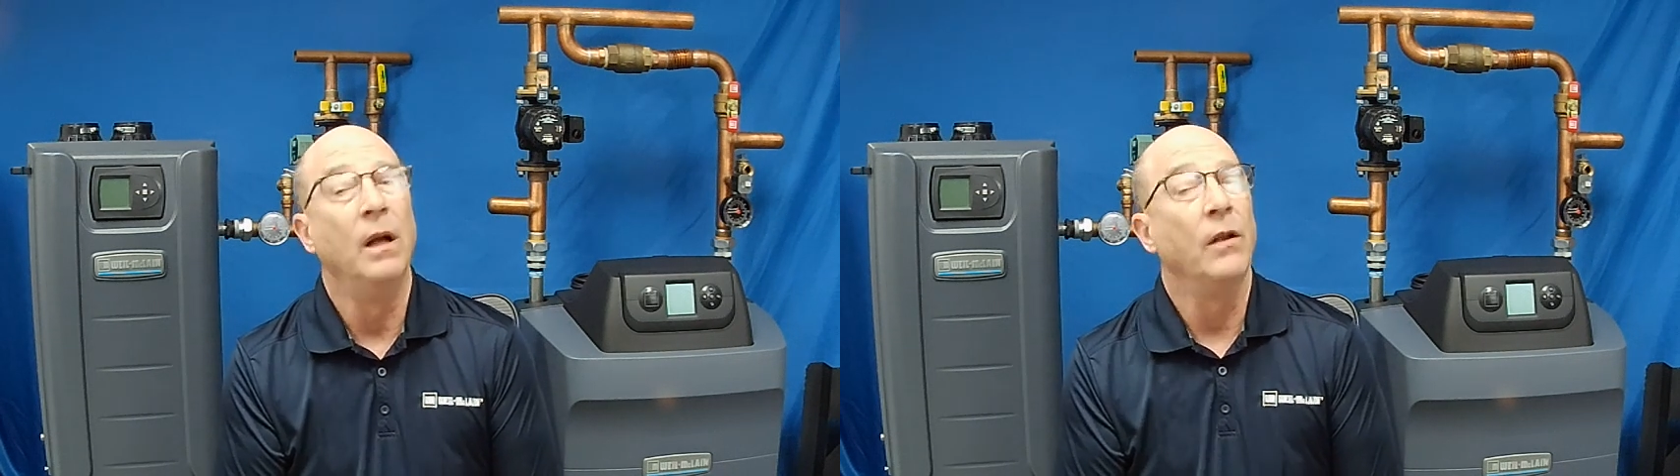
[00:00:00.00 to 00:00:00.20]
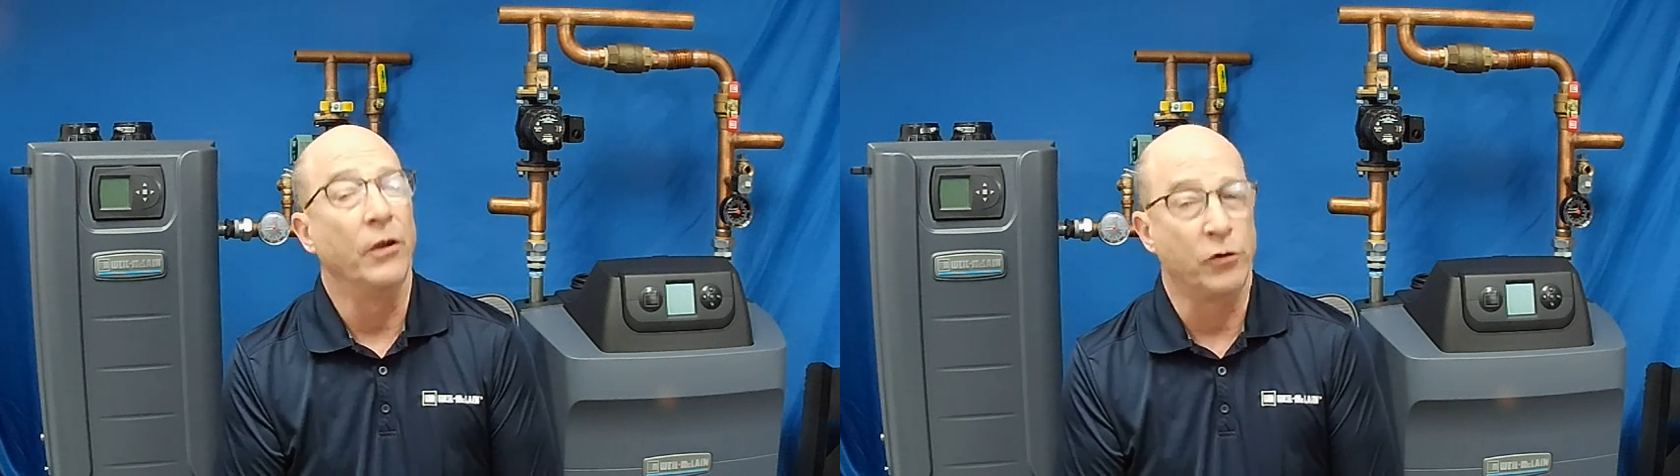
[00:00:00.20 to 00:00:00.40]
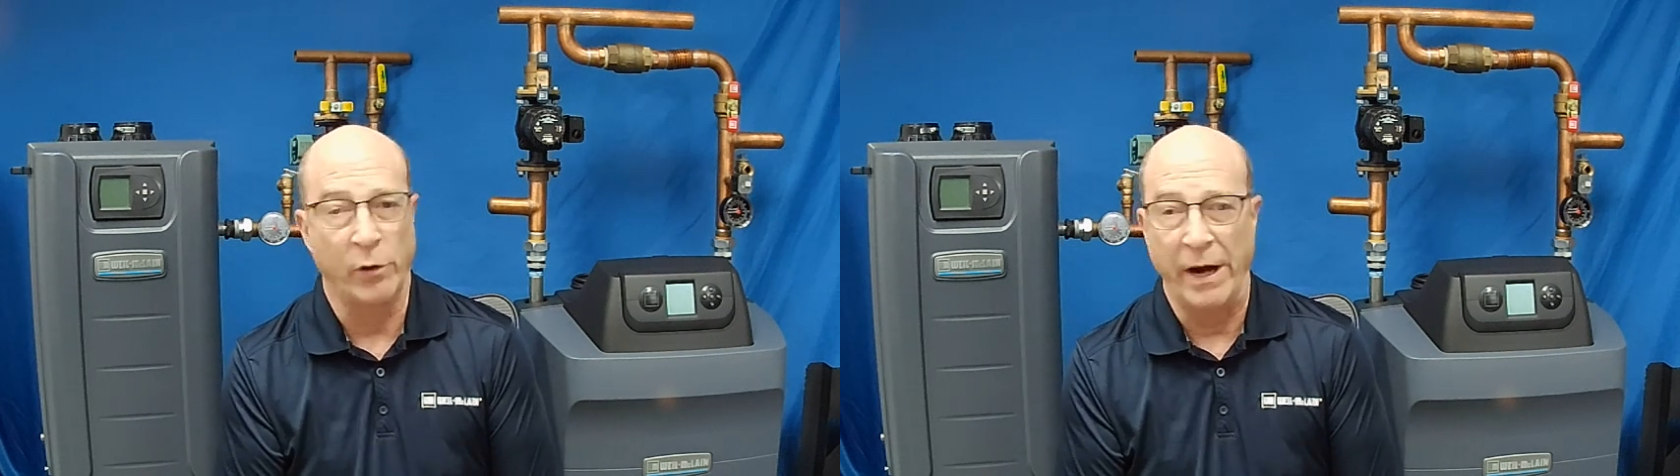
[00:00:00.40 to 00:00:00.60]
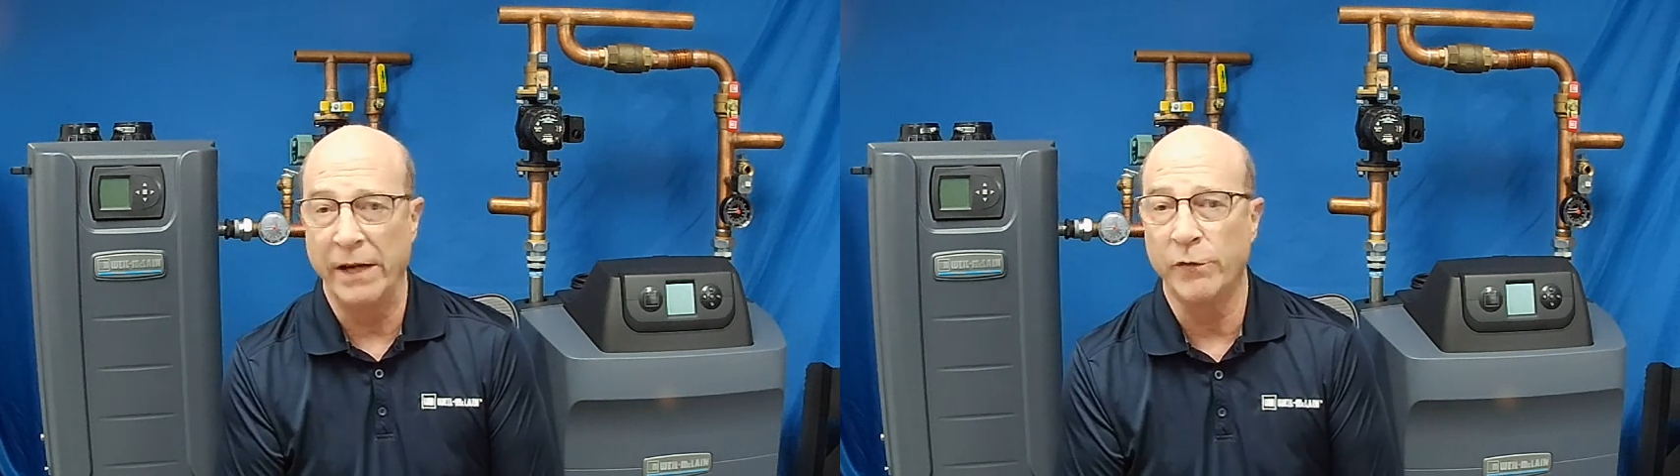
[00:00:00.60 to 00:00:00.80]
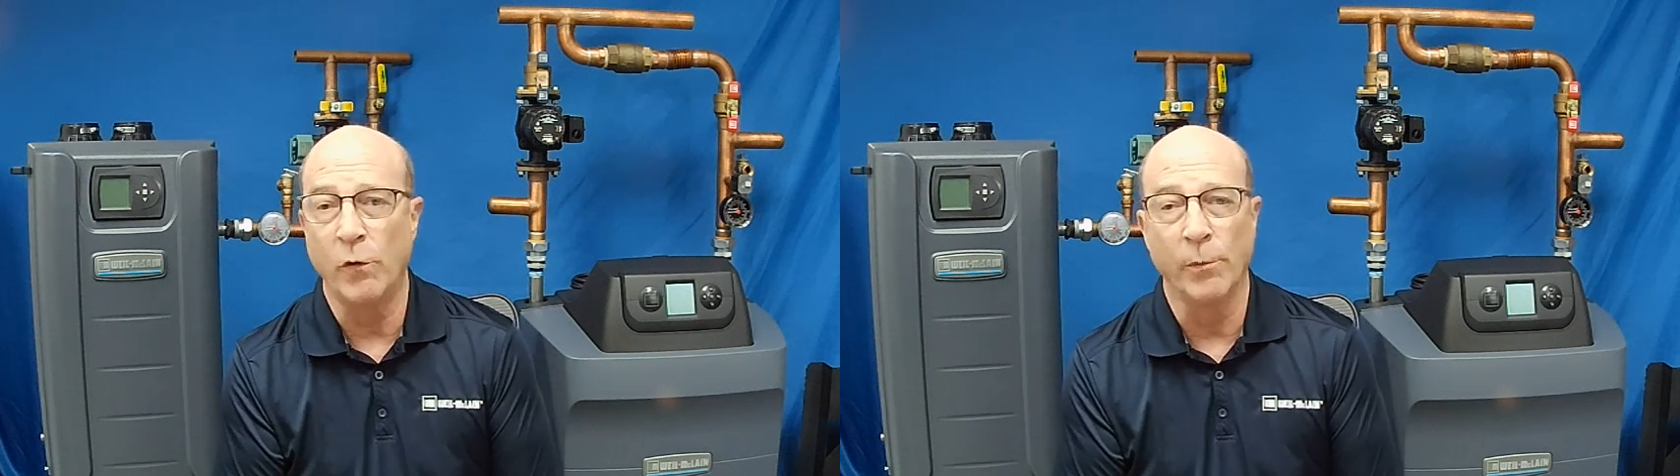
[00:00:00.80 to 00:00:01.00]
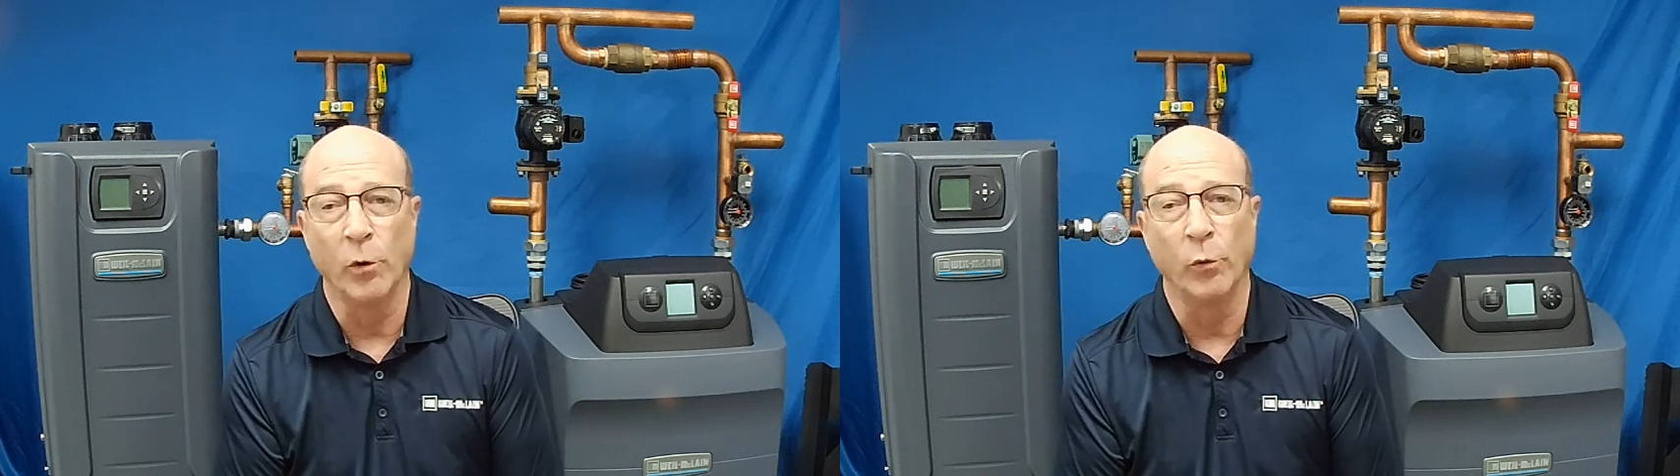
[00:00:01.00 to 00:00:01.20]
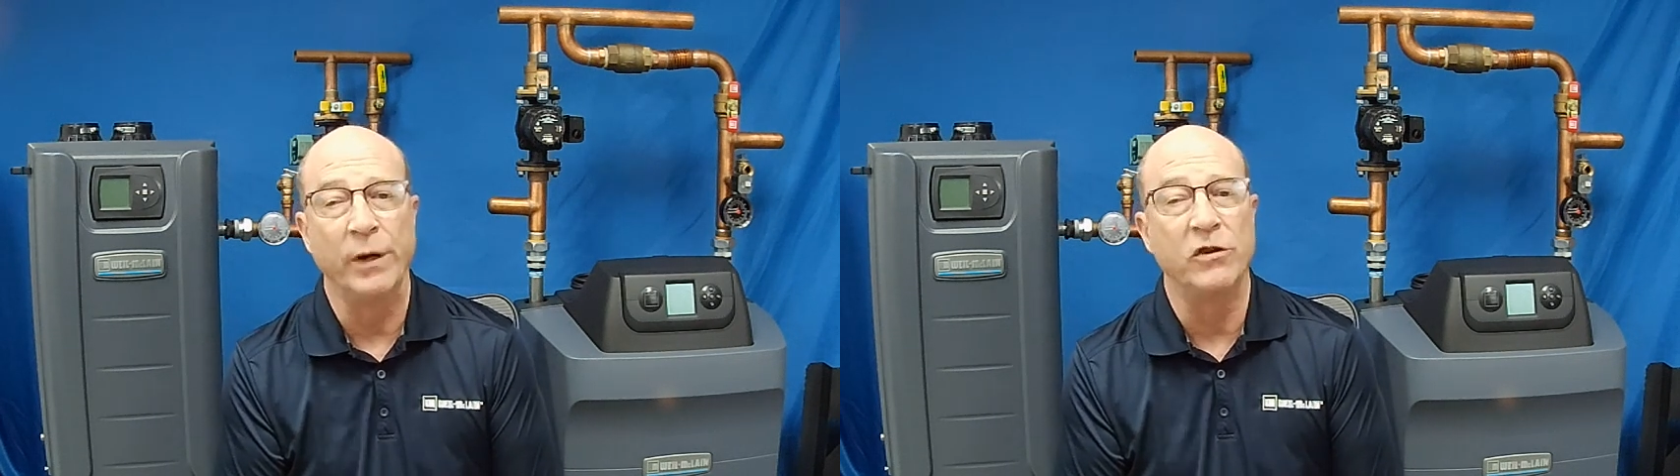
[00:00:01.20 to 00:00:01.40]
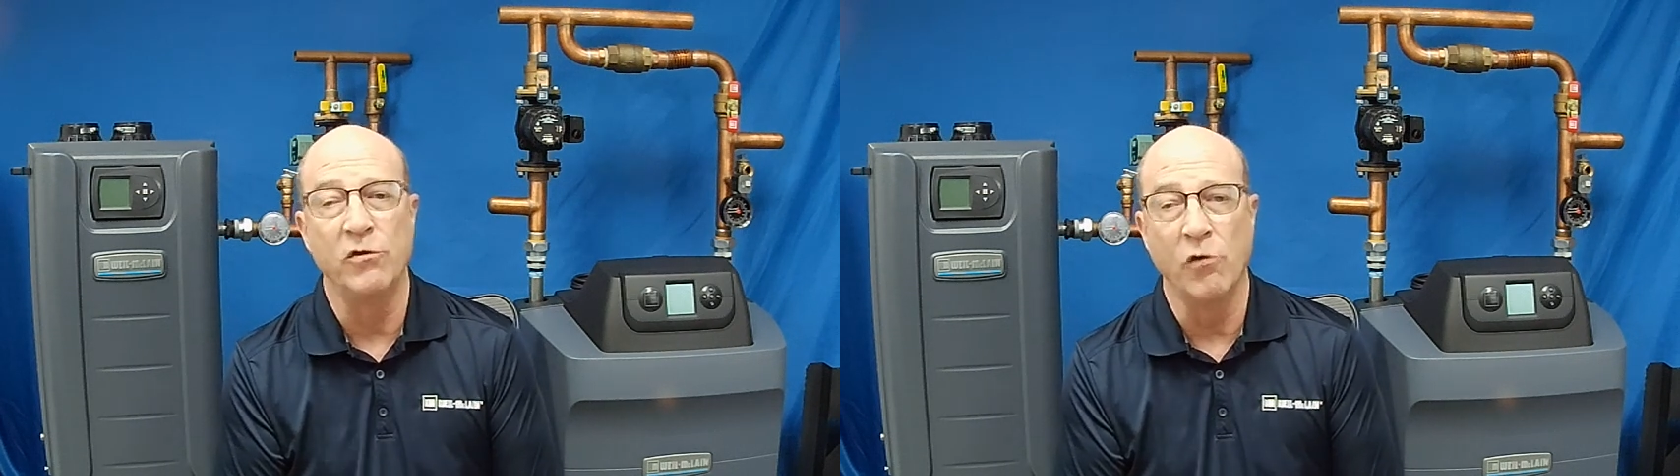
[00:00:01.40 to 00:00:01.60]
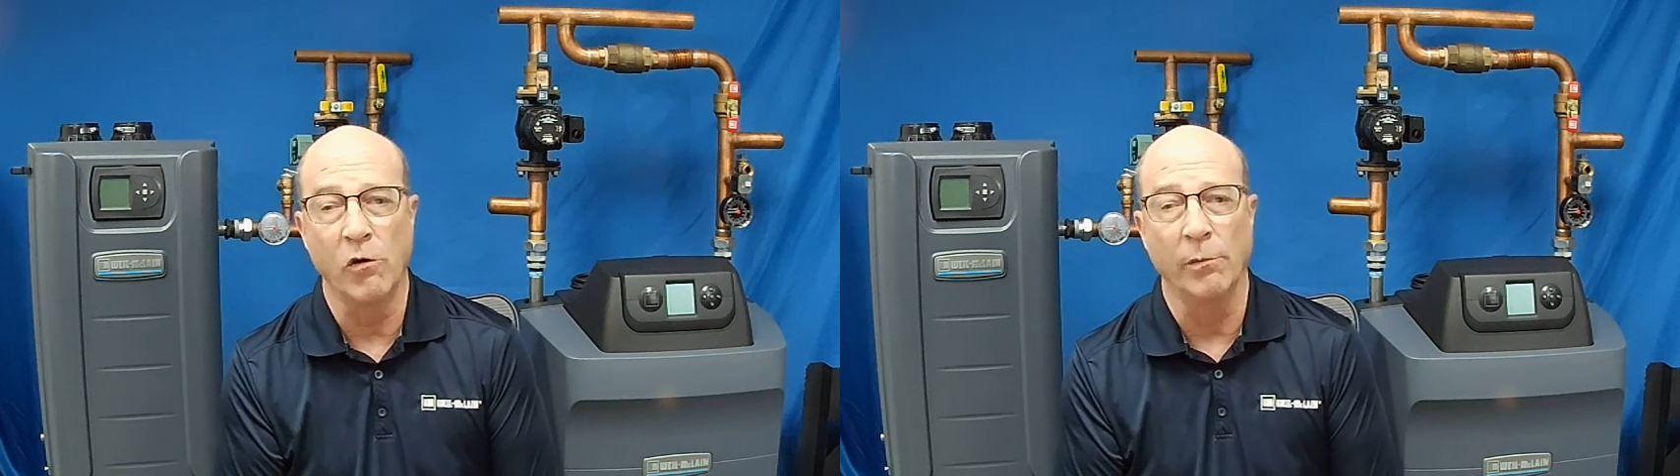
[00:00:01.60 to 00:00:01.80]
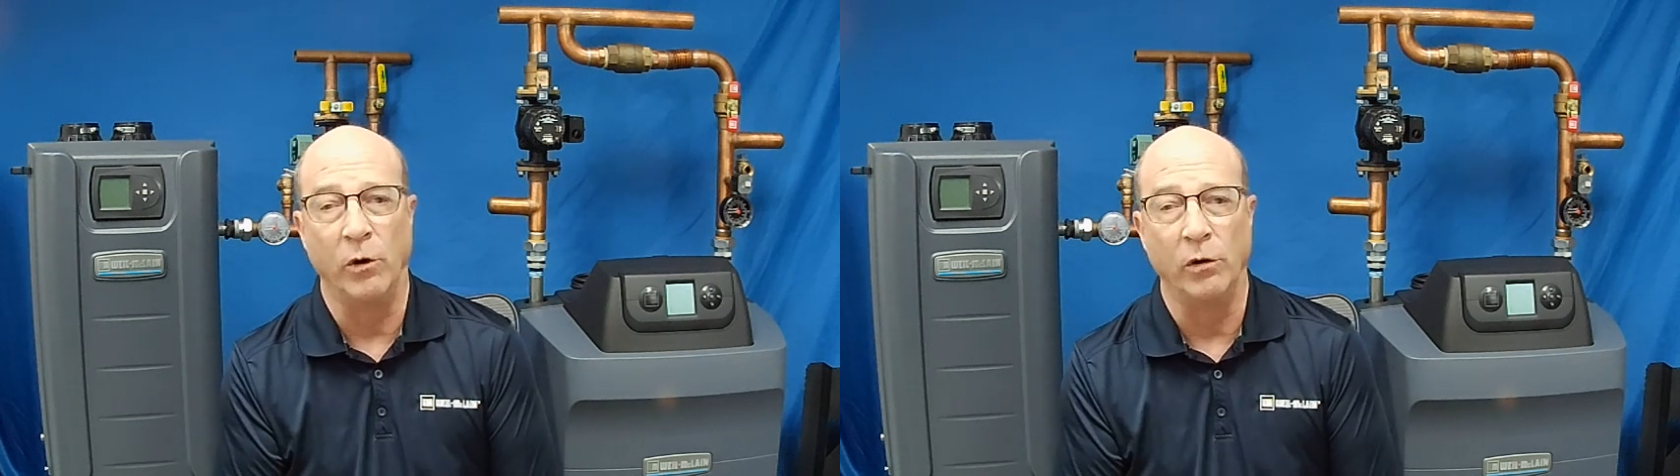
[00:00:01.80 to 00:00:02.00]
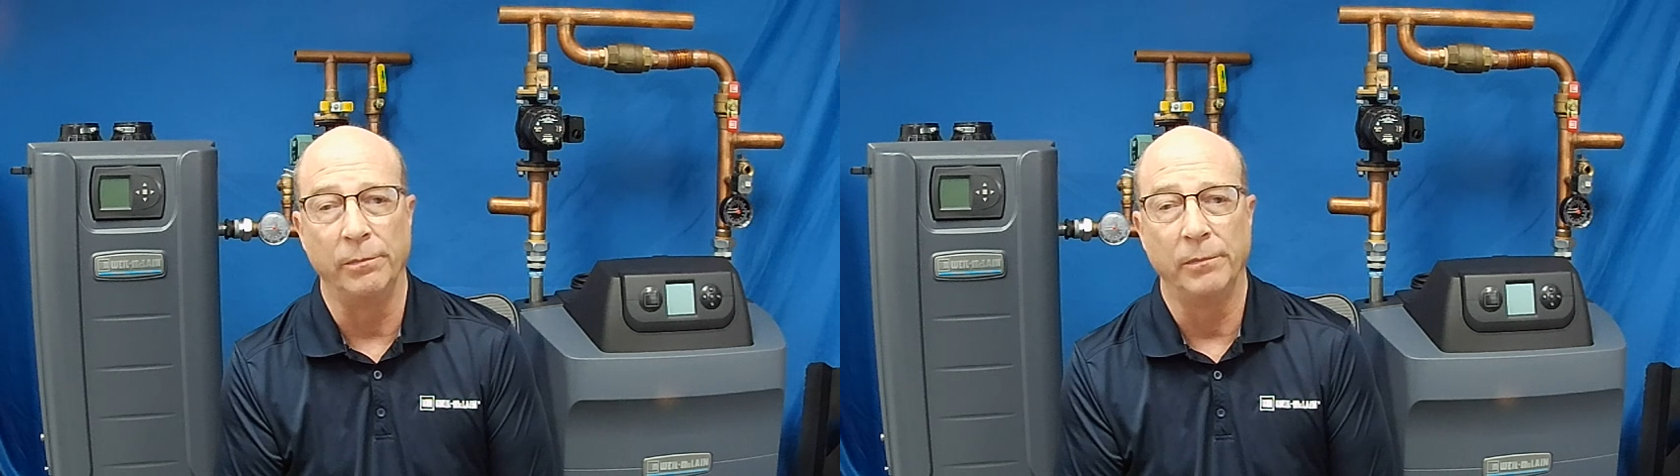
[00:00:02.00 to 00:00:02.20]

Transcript: the transformer reads normal,